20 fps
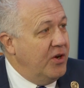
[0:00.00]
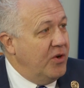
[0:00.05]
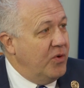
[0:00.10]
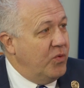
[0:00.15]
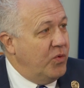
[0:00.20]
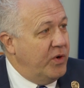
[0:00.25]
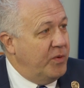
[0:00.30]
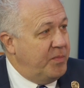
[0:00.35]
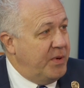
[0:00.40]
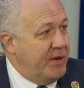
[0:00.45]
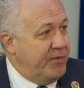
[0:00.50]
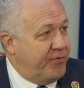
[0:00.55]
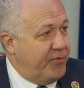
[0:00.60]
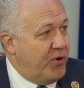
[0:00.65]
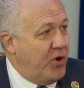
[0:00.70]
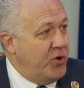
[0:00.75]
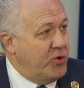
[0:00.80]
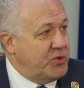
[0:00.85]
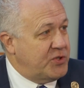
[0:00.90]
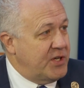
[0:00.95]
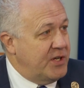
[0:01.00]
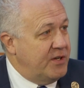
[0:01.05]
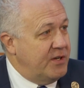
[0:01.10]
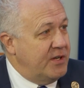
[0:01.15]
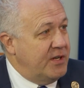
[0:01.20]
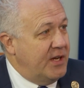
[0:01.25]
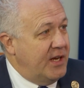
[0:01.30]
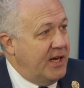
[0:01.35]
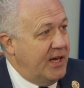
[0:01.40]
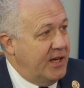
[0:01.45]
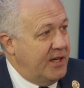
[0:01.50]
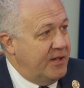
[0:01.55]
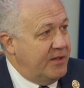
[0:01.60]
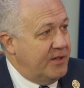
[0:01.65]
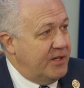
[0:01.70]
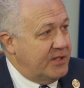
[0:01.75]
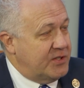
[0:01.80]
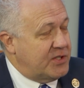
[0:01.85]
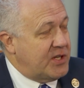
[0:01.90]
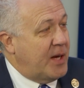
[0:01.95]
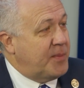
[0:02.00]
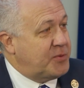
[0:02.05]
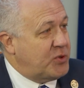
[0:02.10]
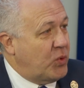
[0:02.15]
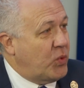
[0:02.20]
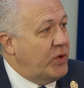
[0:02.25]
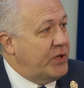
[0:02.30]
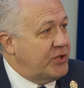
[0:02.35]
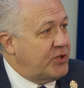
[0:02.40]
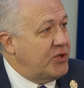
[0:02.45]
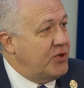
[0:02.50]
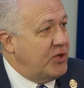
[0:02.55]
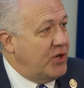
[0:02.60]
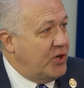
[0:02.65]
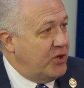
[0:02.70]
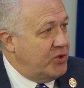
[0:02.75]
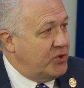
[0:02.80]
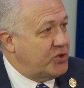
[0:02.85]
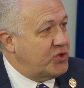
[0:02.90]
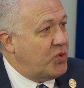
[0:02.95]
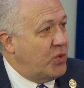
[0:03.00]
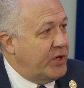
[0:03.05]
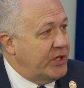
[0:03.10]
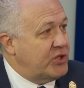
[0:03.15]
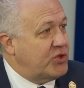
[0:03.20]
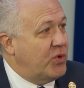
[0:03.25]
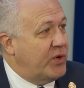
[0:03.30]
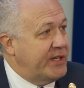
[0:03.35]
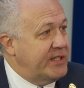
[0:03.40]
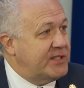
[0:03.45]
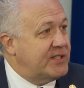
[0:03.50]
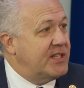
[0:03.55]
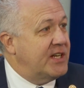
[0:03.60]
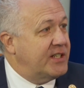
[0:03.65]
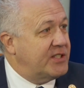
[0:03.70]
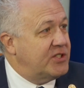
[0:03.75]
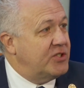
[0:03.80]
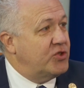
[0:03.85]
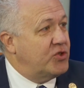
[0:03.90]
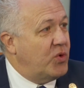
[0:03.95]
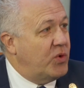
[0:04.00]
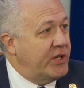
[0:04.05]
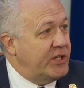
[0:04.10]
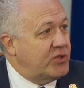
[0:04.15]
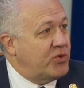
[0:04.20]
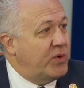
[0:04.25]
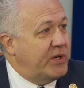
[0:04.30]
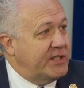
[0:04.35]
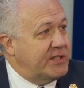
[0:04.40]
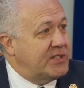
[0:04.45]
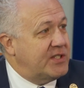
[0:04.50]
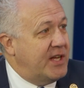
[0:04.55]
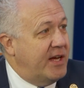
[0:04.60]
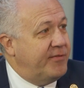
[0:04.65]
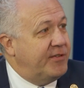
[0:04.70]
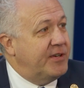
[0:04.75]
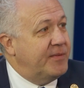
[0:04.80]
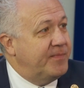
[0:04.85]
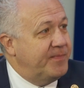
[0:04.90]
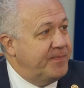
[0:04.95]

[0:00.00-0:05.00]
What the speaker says: would be frozen in the subsequent 2 years, 2026 and 2027.